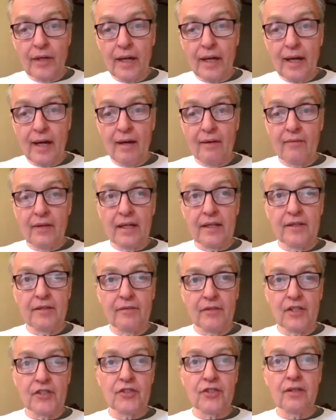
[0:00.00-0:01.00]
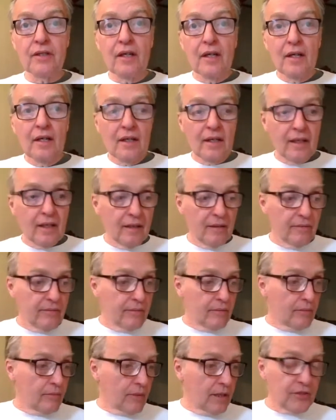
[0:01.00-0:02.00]
we have a division
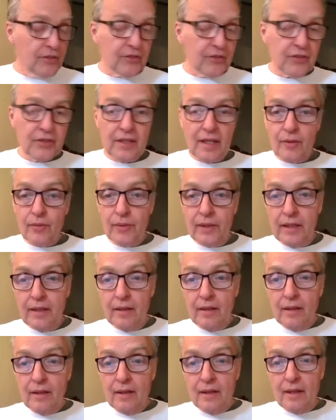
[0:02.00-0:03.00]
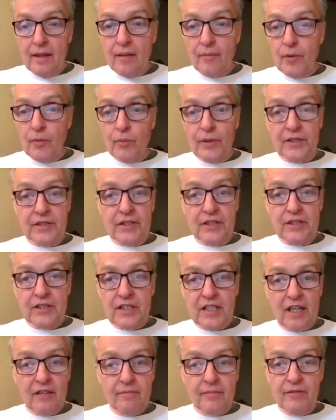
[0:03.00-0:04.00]
of race and equity that we
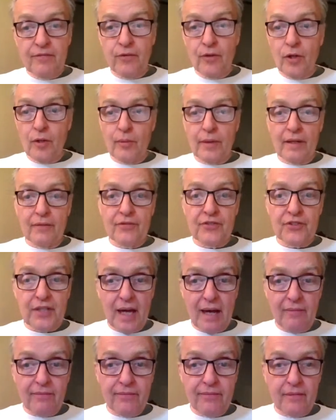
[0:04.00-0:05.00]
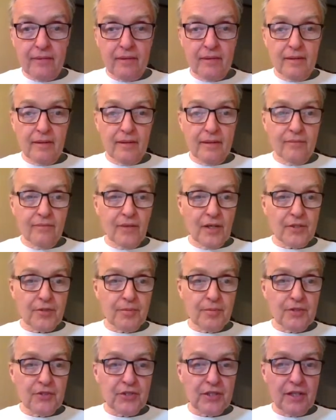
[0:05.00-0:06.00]
didn't have before. We have staff
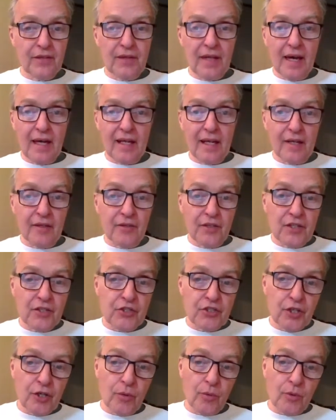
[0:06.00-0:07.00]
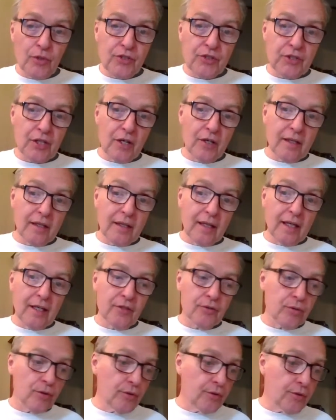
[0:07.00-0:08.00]
investments in that. And this year we're starting
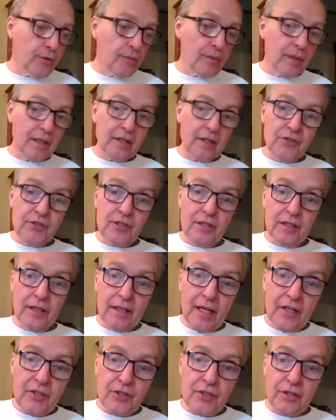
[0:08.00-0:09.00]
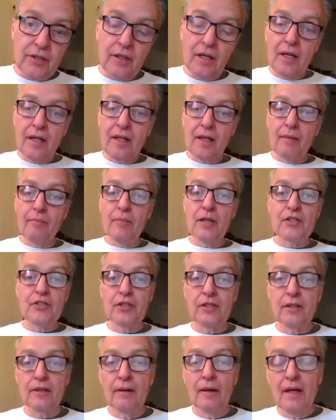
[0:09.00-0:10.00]
a Truth and Reconciliation
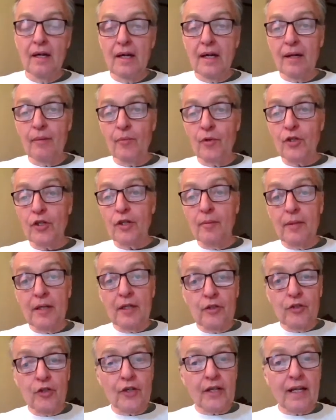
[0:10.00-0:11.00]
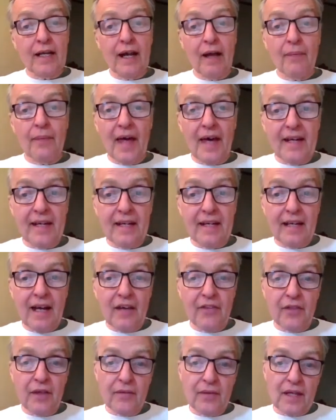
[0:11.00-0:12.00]
Commission, and we're going to be looking at that.
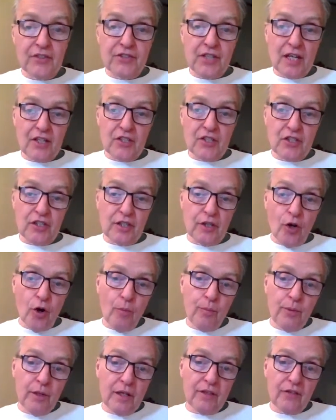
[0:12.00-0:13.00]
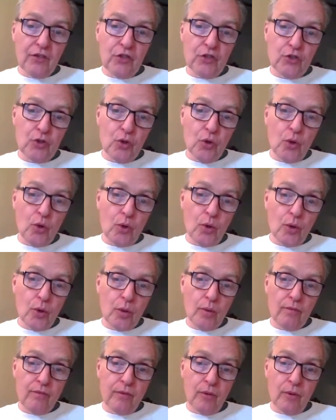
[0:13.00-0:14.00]
And I think that's actually opening the
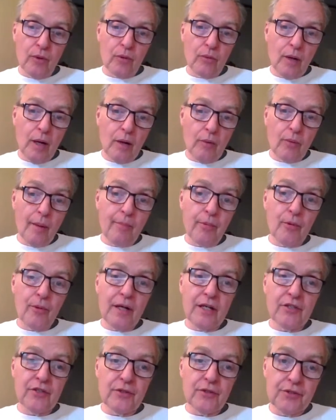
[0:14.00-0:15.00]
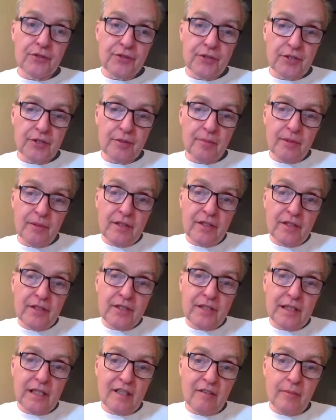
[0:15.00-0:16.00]
door for a reparations system in the
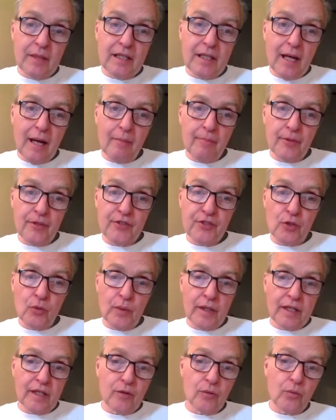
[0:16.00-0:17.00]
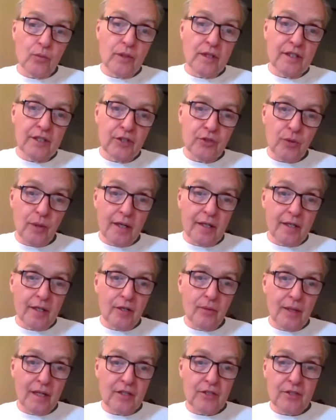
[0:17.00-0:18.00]
city of Minneapolis so we can really try
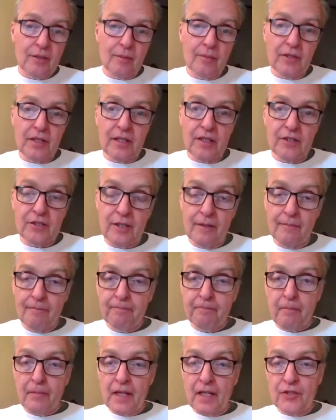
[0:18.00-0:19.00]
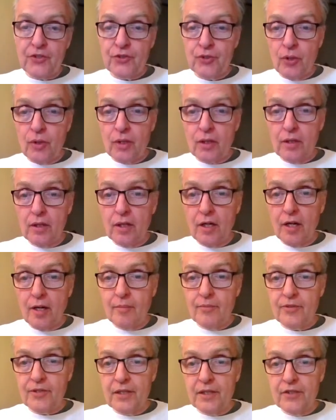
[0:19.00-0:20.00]
to correct some of these historical
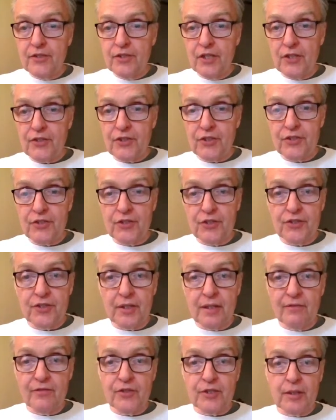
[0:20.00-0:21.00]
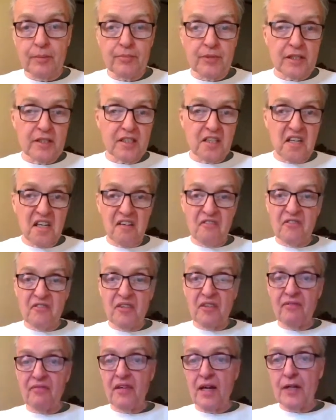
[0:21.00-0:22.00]
harms and injustices that have seeped into
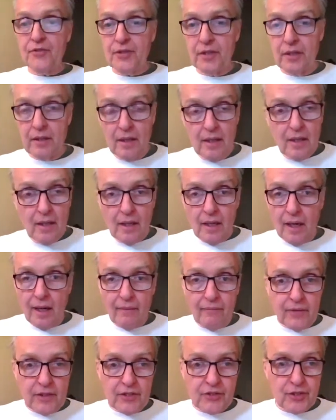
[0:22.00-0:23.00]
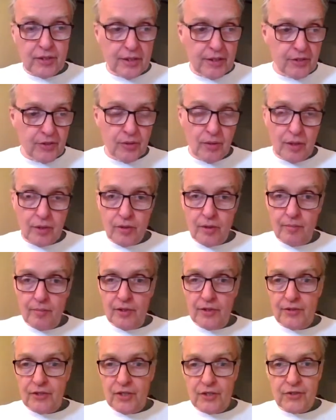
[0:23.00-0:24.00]
every facet, obviously, into our
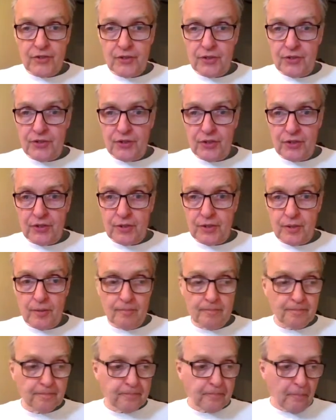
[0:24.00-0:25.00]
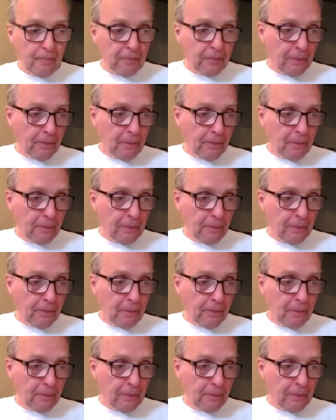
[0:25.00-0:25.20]
criminal justice system.